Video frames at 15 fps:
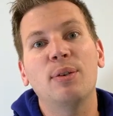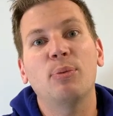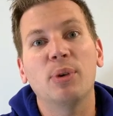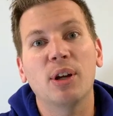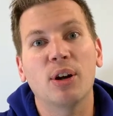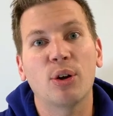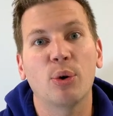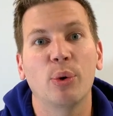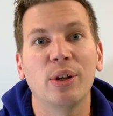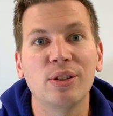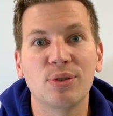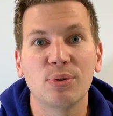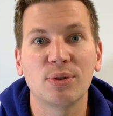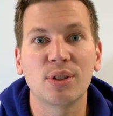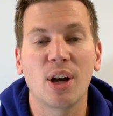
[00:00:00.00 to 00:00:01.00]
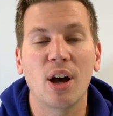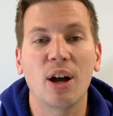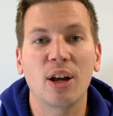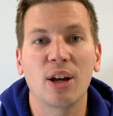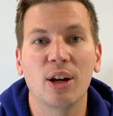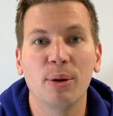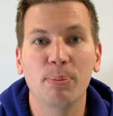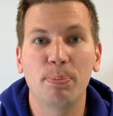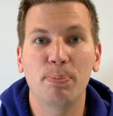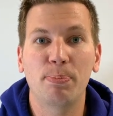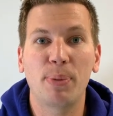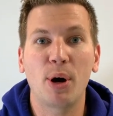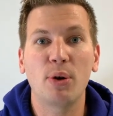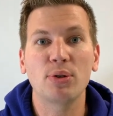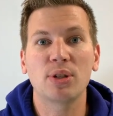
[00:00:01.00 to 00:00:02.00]
we are going to talk
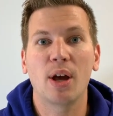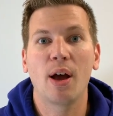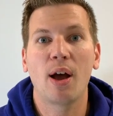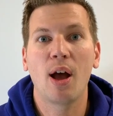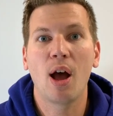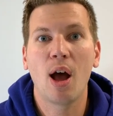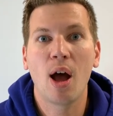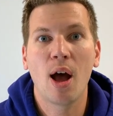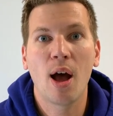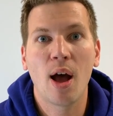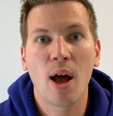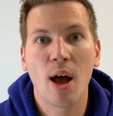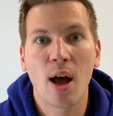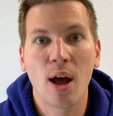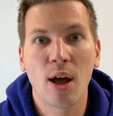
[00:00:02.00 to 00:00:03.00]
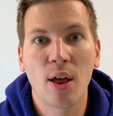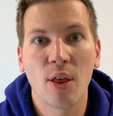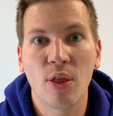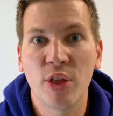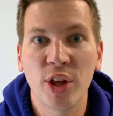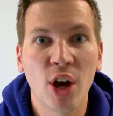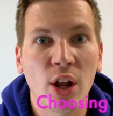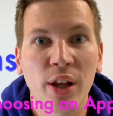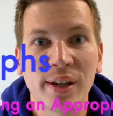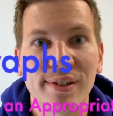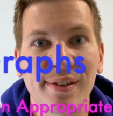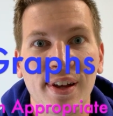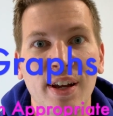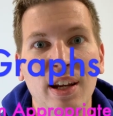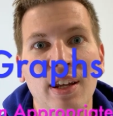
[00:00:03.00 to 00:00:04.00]
about the all
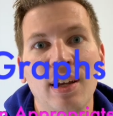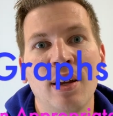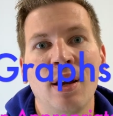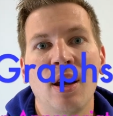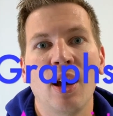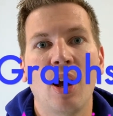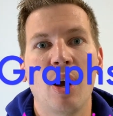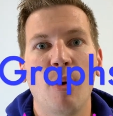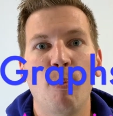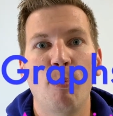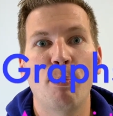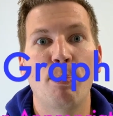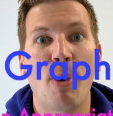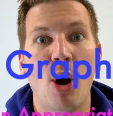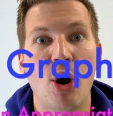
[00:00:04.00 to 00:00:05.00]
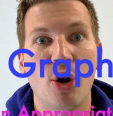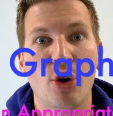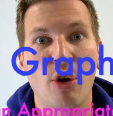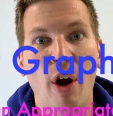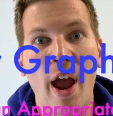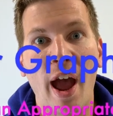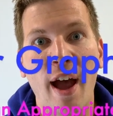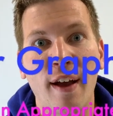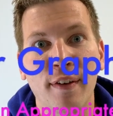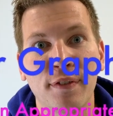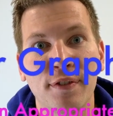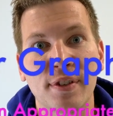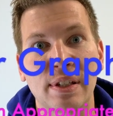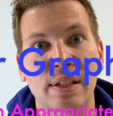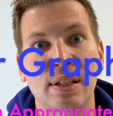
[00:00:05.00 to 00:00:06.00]
exciting bar
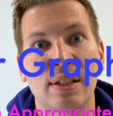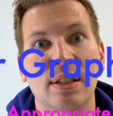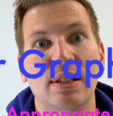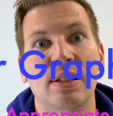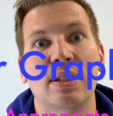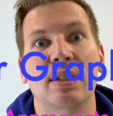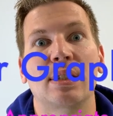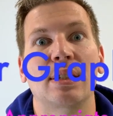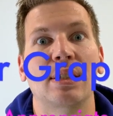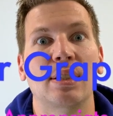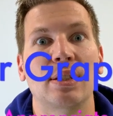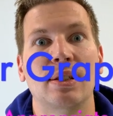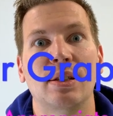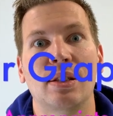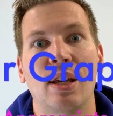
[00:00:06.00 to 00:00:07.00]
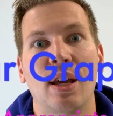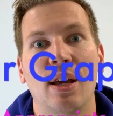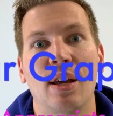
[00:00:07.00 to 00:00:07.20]
graphs.